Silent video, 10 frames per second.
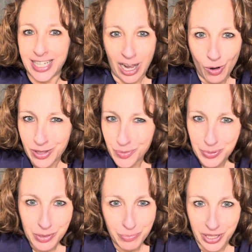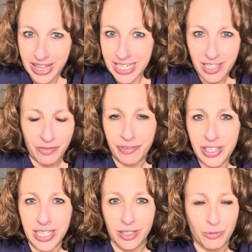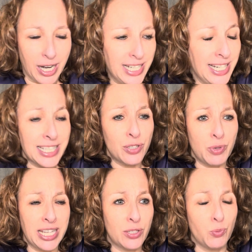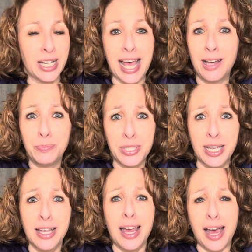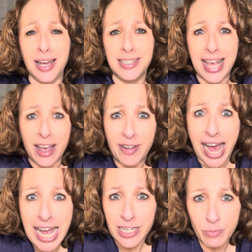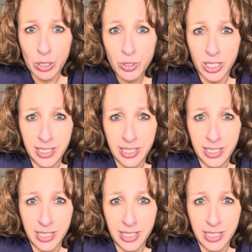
how other people think and feel, right? It's what helps us have high emotional